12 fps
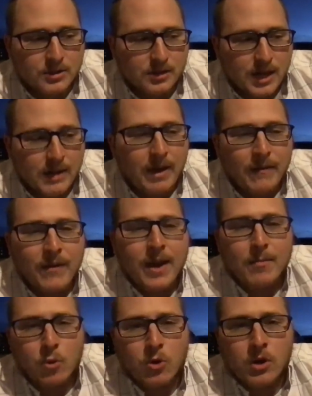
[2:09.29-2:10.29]
I've had
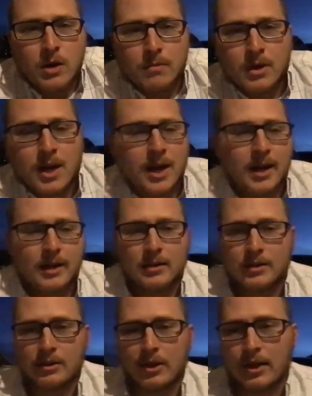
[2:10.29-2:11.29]
more number 9s,
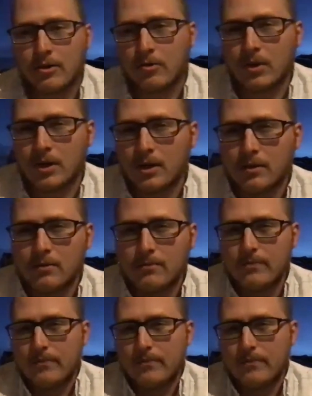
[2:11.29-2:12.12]
so I don't want to